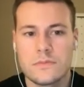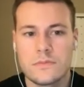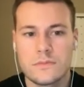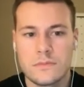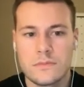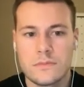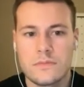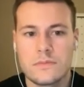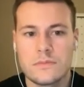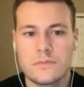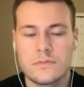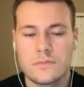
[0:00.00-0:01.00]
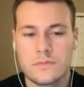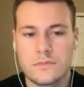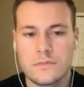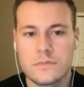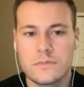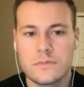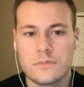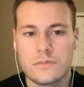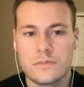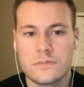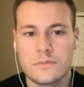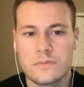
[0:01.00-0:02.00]

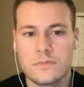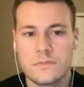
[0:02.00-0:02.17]
The person shown says nothing.